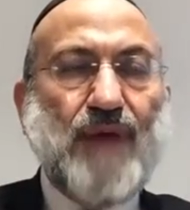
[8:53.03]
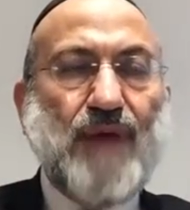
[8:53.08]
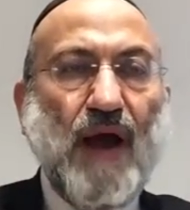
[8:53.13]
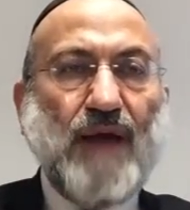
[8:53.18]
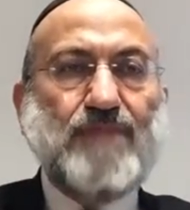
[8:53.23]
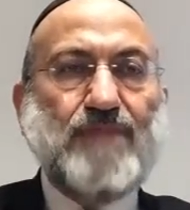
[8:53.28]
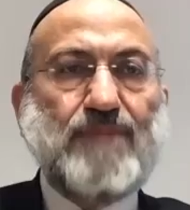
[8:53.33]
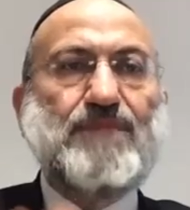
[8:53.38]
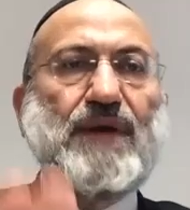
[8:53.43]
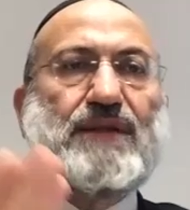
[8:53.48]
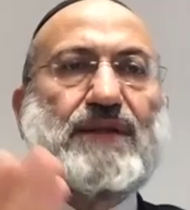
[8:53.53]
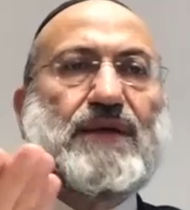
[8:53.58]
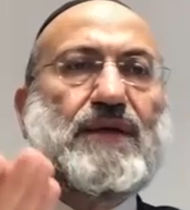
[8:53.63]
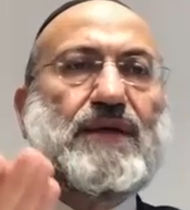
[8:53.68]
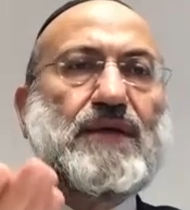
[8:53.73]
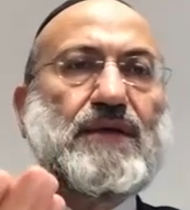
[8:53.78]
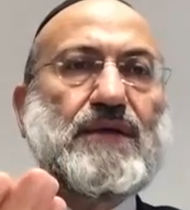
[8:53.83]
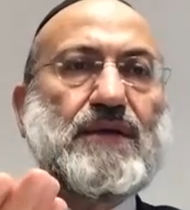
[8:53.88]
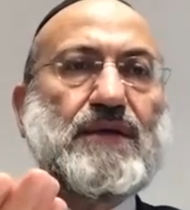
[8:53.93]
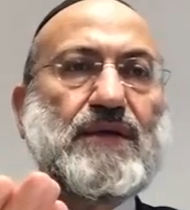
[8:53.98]
I'm
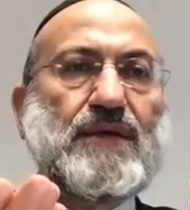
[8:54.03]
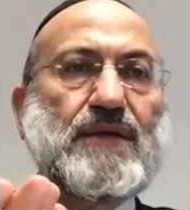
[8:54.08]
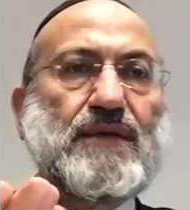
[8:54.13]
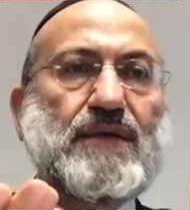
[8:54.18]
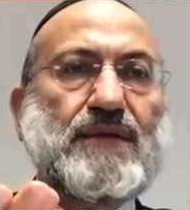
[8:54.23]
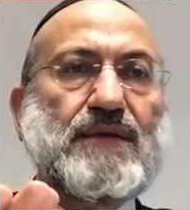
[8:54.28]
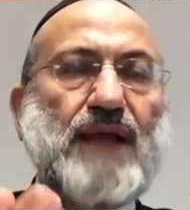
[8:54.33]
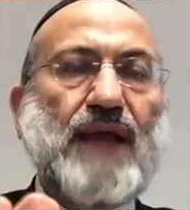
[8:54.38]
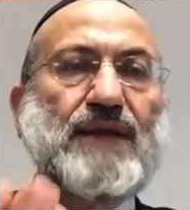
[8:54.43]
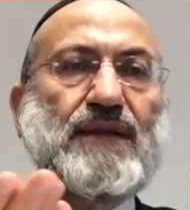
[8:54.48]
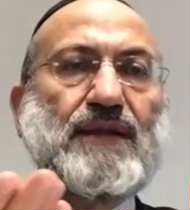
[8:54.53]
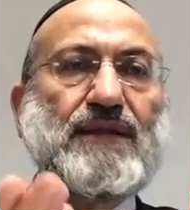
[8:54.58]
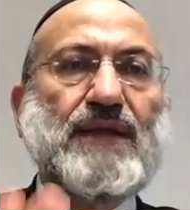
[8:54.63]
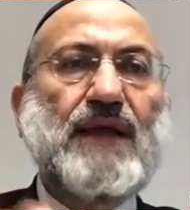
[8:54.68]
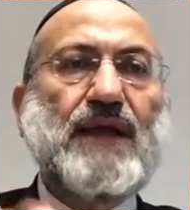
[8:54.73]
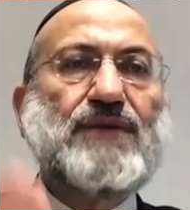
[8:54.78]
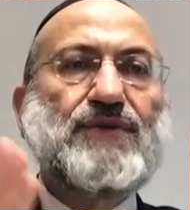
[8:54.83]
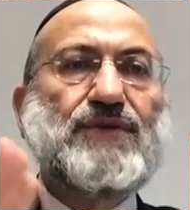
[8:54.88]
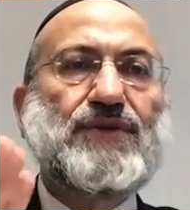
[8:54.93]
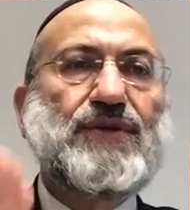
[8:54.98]
better than 10